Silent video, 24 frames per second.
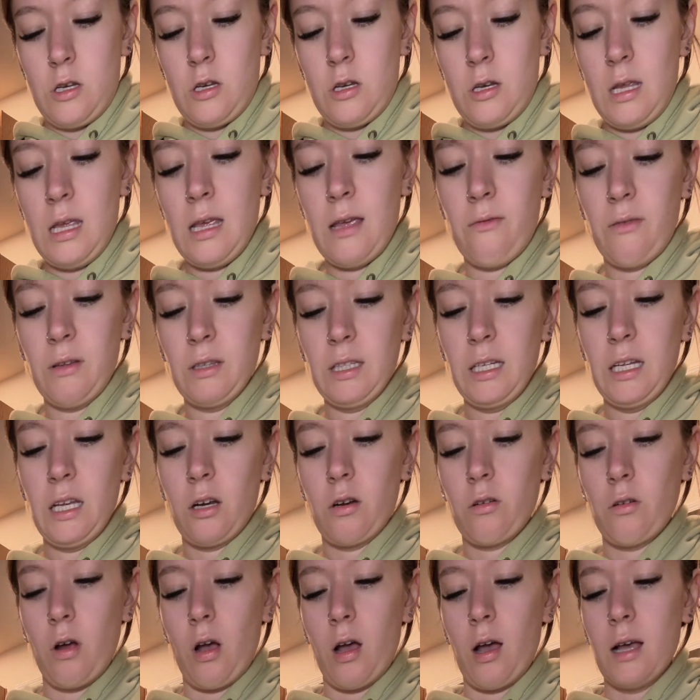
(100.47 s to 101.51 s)
evenly
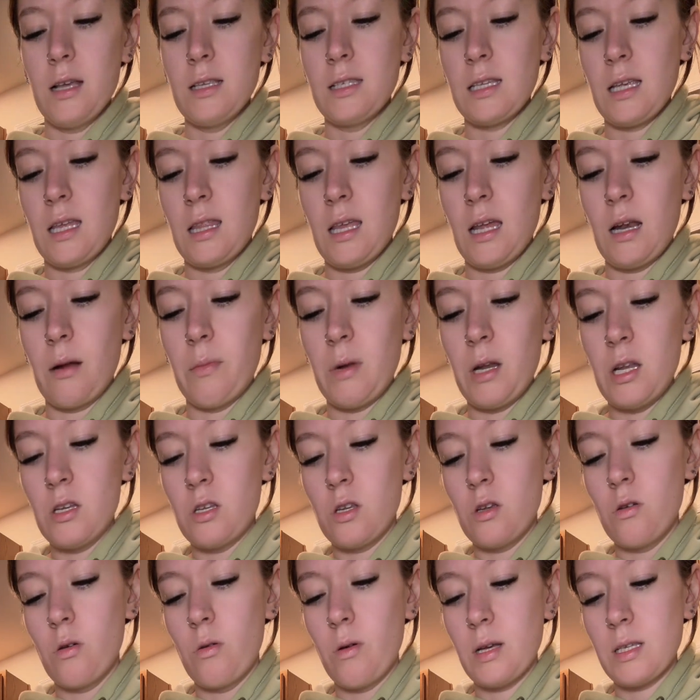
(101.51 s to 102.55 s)
across, and then I'm gonna
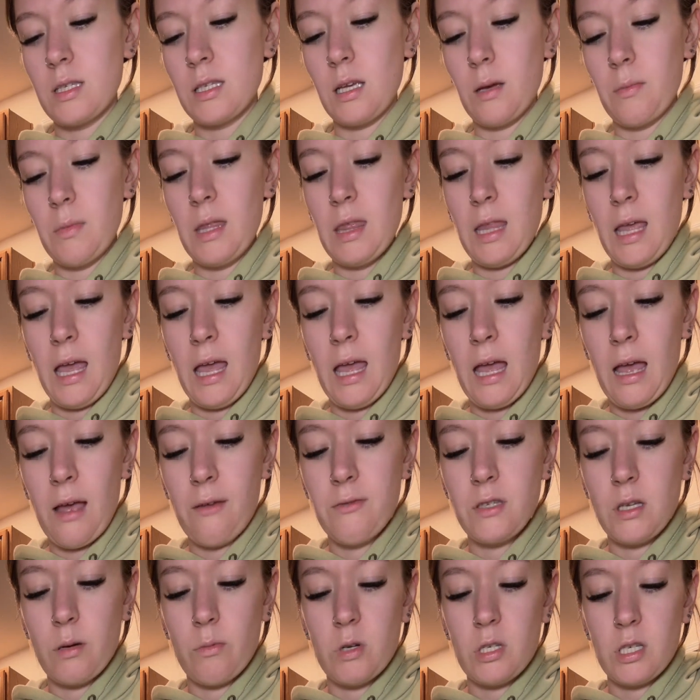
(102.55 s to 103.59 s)
do some in the
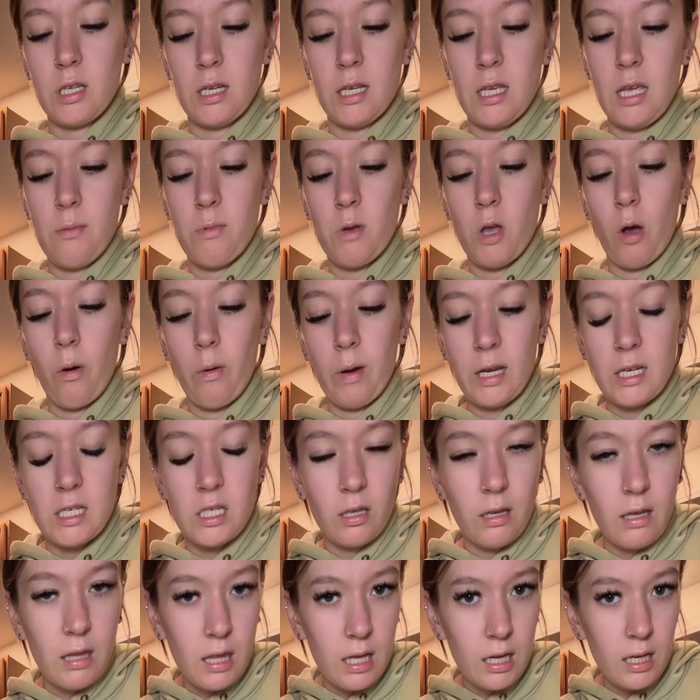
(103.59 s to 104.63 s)
halves, and we're just gonna keep going until
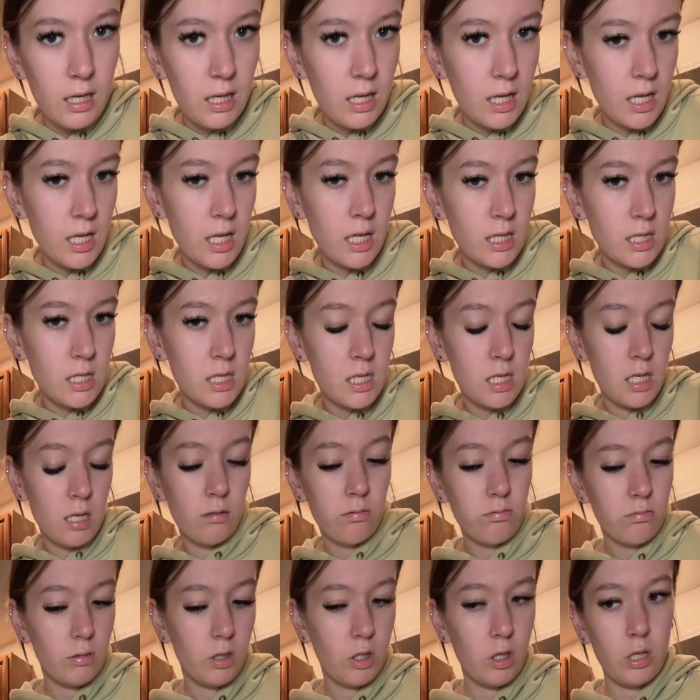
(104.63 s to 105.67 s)
I think it's
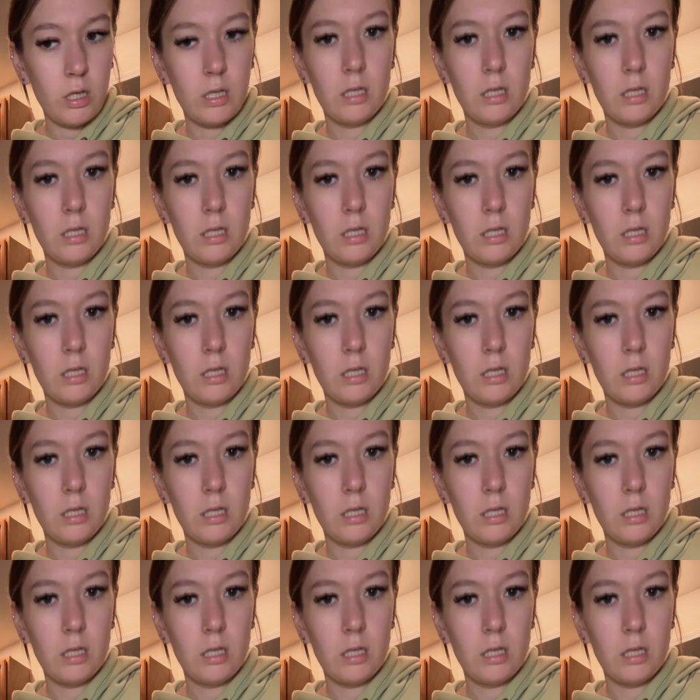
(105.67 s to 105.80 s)
good.